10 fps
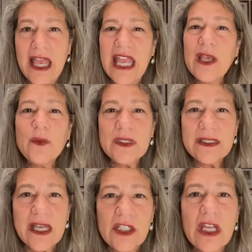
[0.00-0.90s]
It was
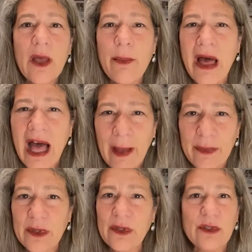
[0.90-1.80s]
such a
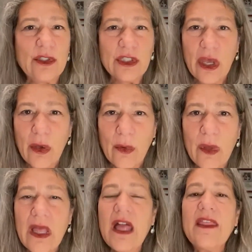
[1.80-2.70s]
popular show
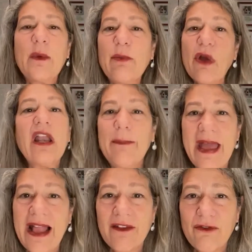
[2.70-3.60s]
that we brought it
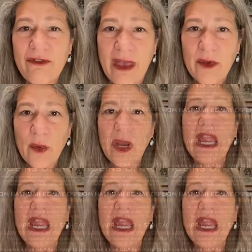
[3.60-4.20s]
back in February,